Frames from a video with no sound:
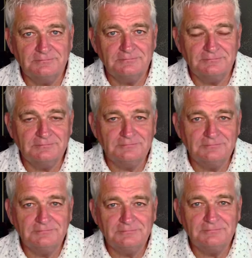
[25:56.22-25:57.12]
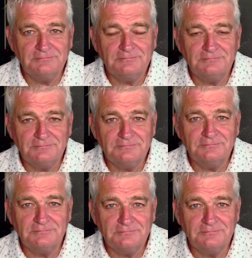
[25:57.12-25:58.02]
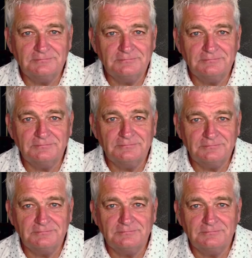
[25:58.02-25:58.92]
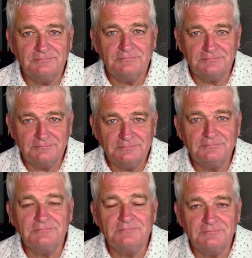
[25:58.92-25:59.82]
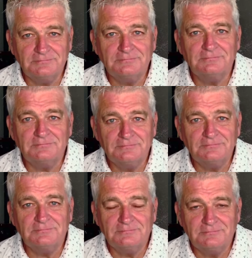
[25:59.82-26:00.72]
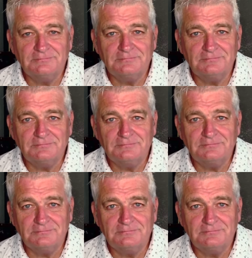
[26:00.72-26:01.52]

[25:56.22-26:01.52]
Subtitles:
This person isn't speaking.